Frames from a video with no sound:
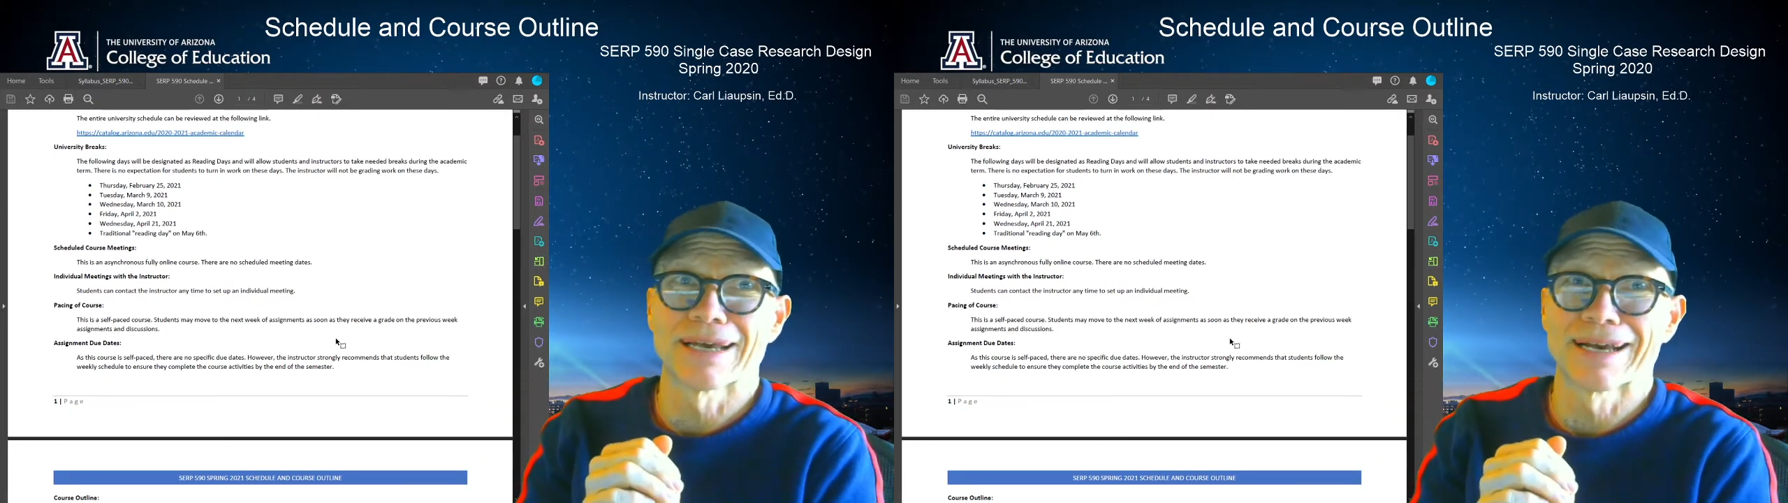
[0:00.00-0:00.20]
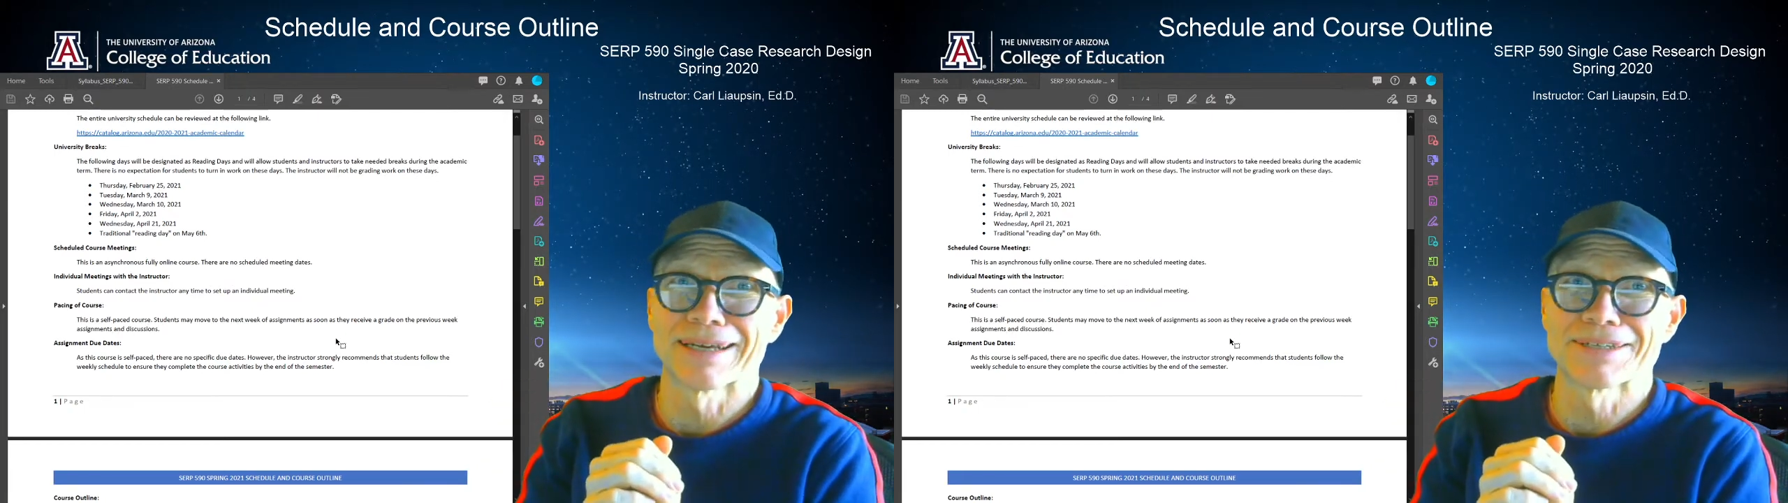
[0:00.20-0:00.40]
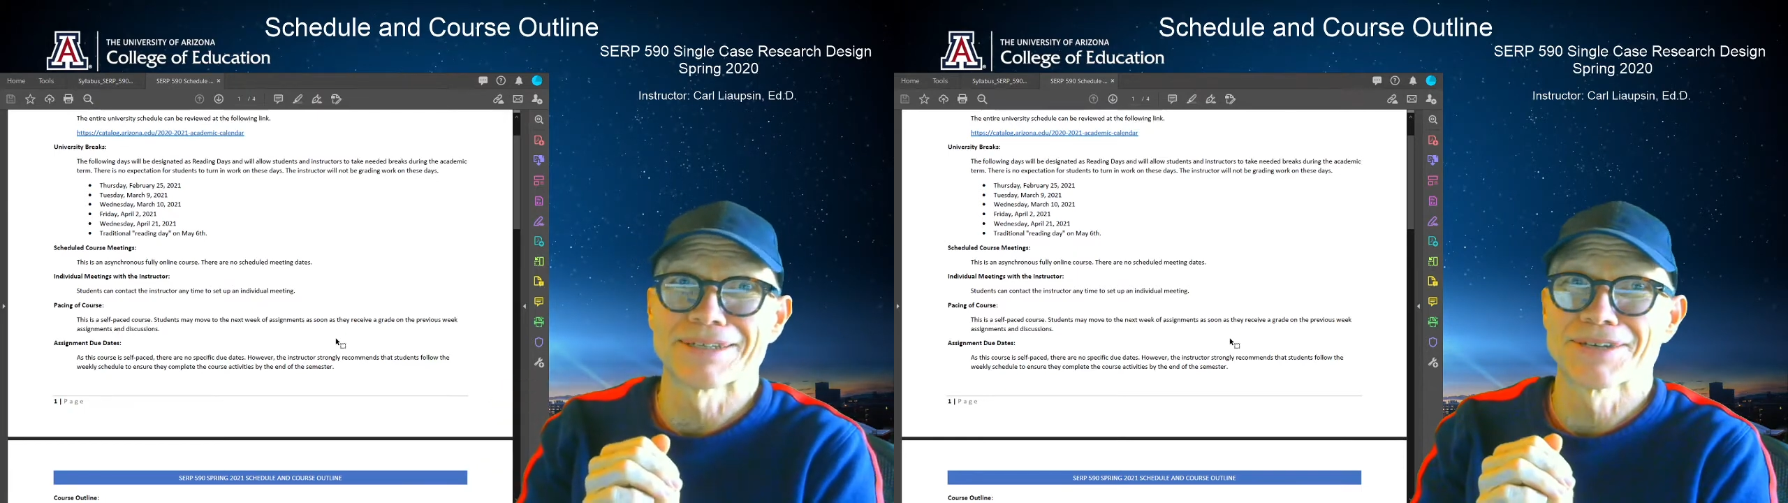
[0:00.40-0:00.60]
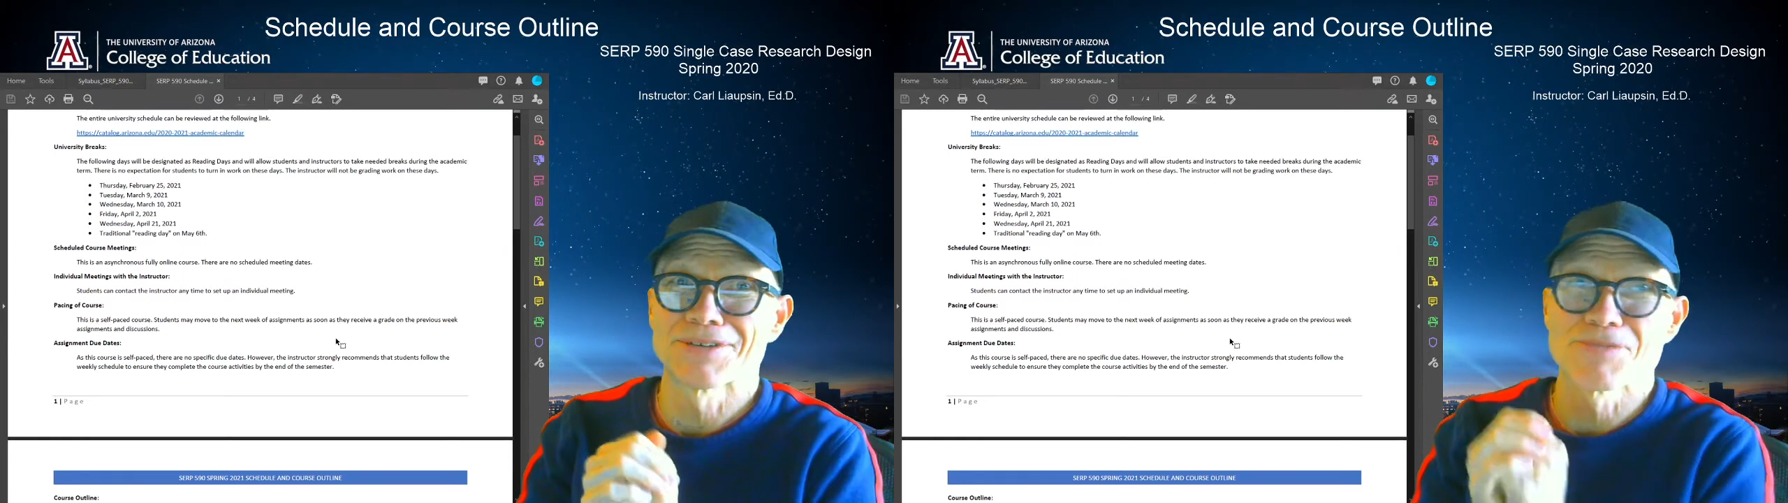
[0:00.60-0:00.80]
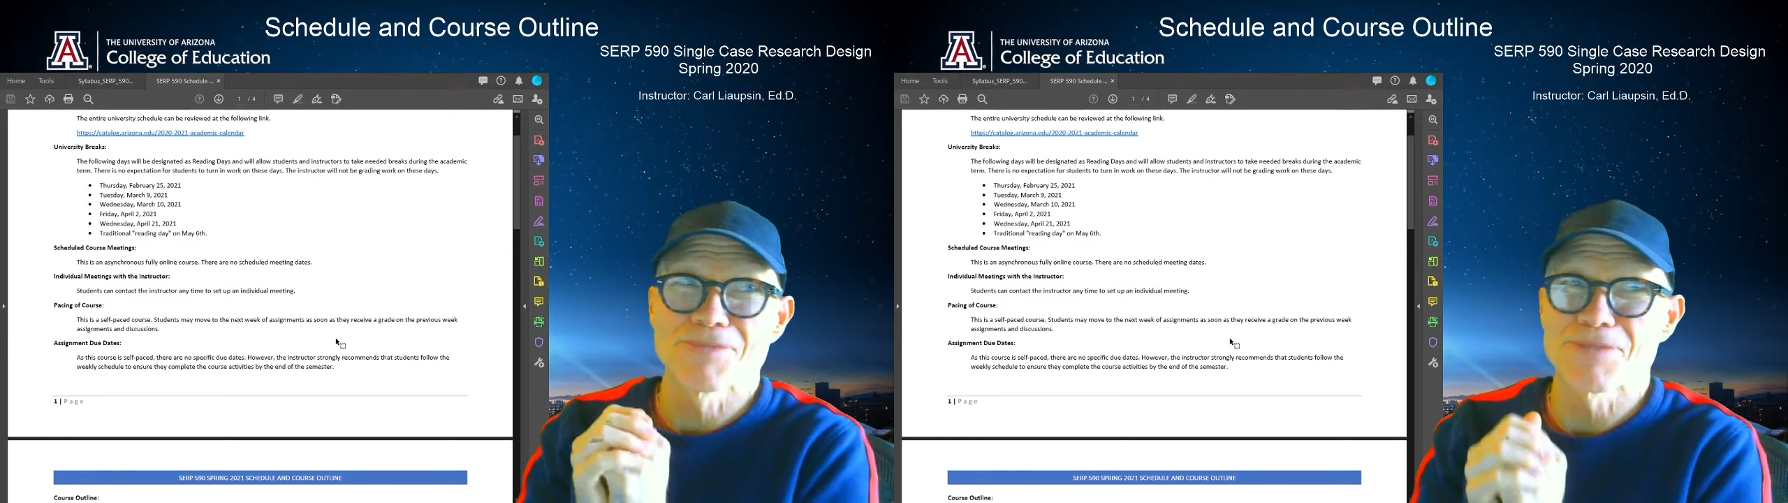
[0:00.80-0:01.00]
I can tell you
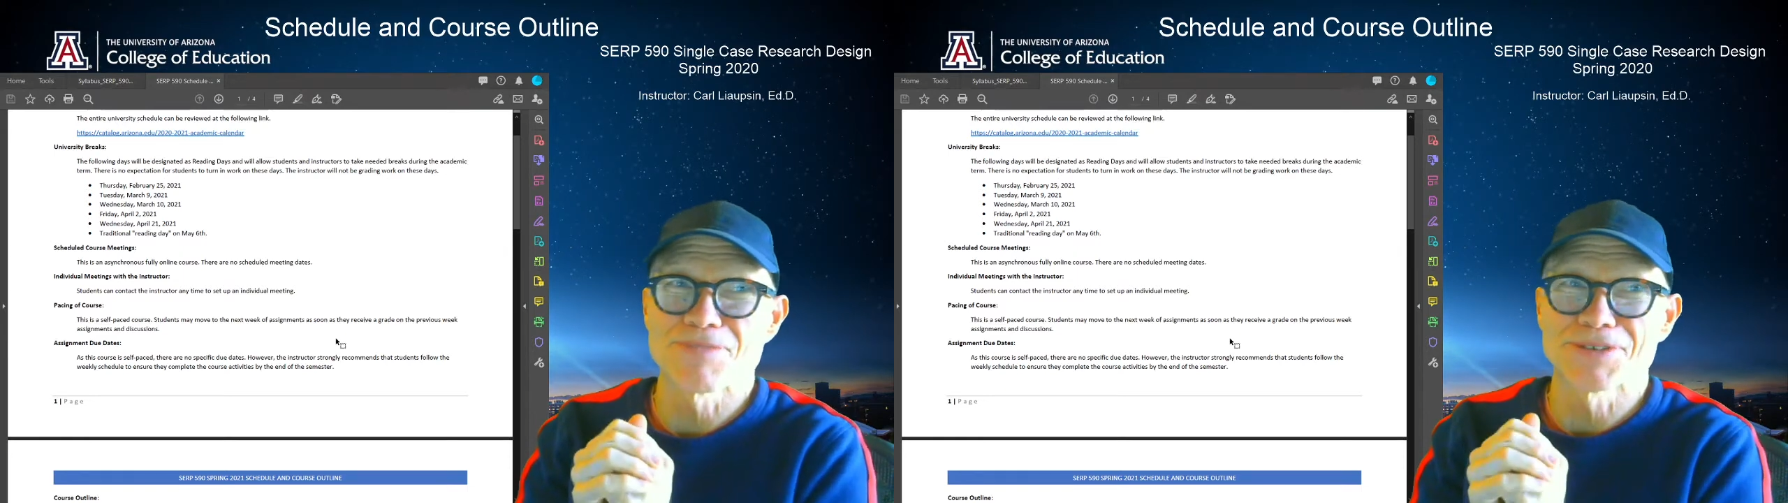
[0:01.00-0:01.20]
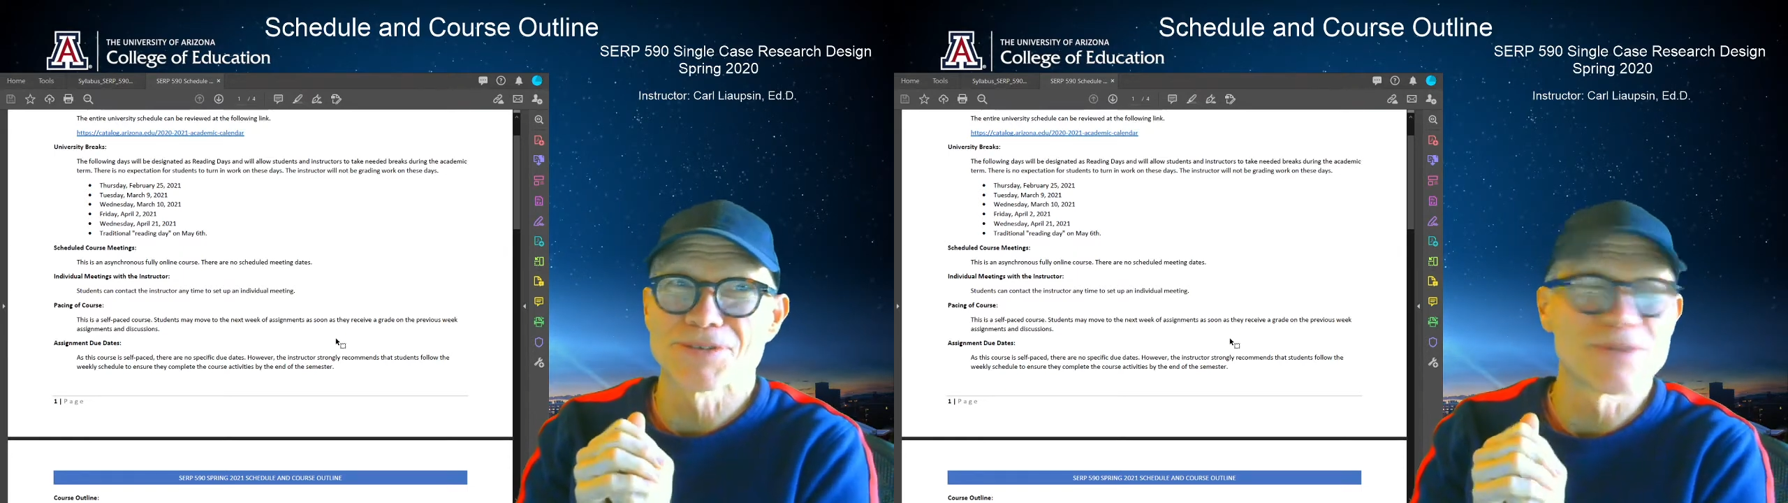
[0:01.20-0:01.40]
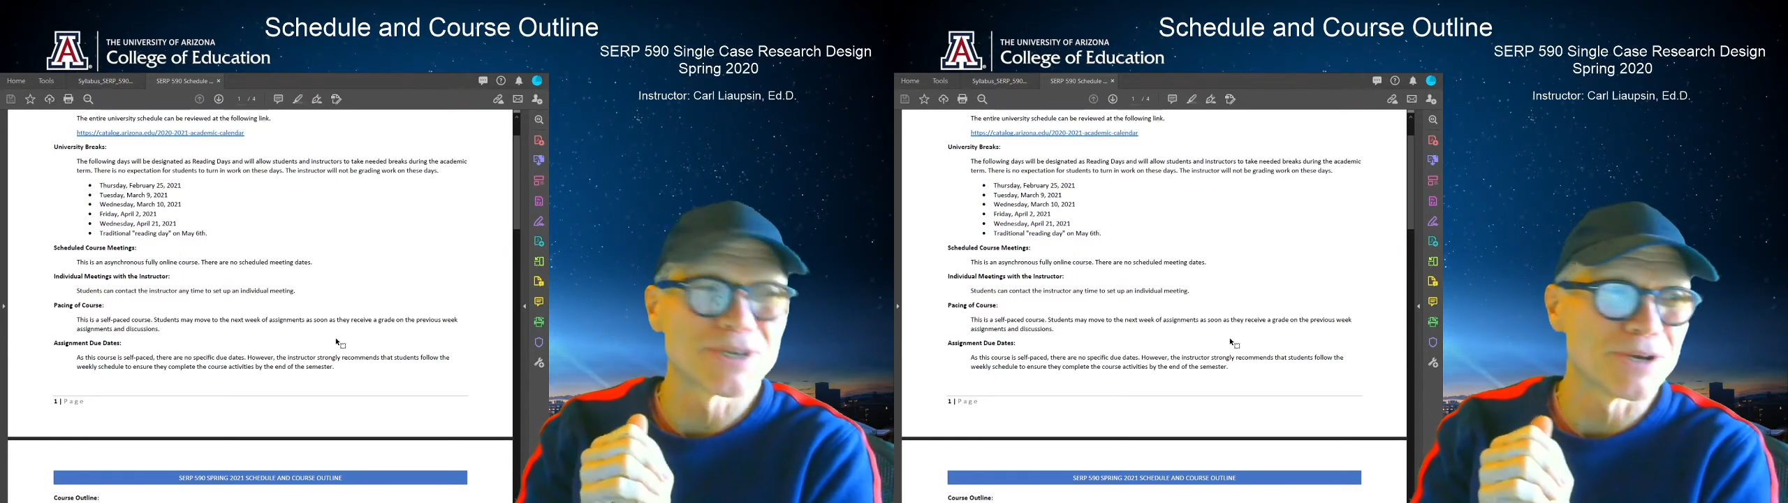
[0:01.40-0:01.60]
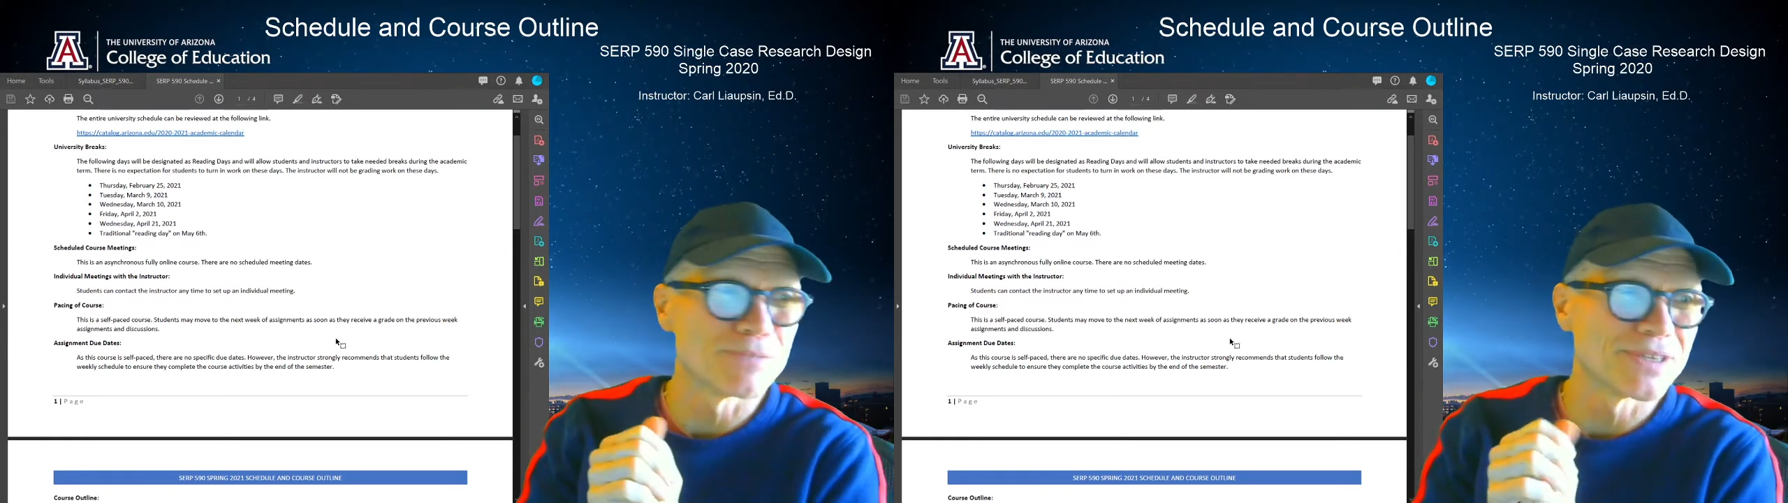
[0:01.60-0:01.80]
there might be some hiccups